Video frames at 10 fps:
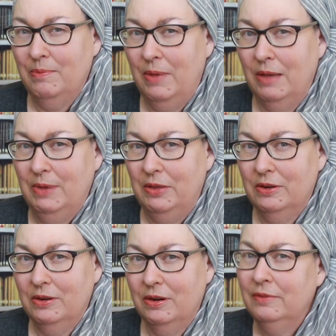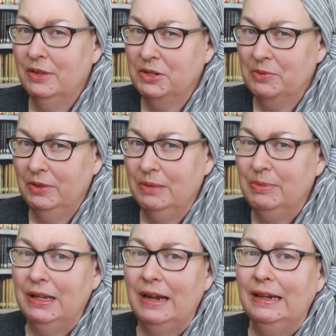My mother eventually
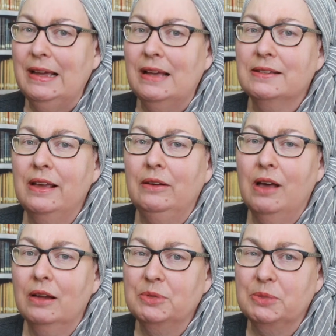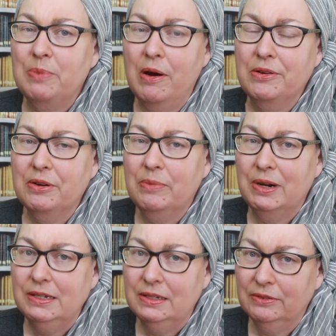politely asked Gail Godwin's partner
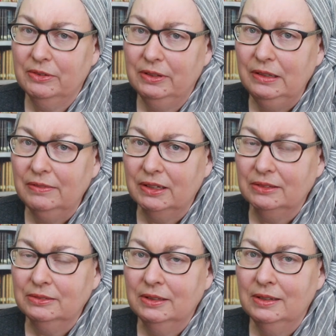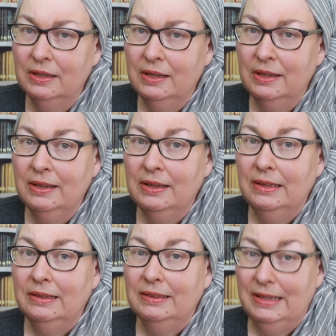what he did for a living.
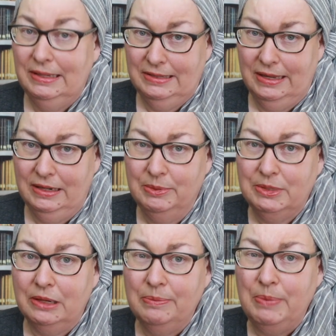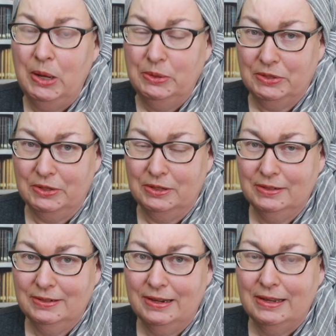He said he was a composer
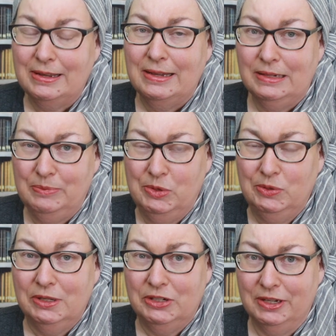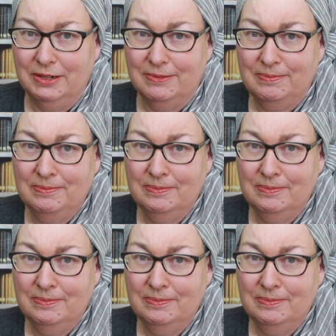and a musician.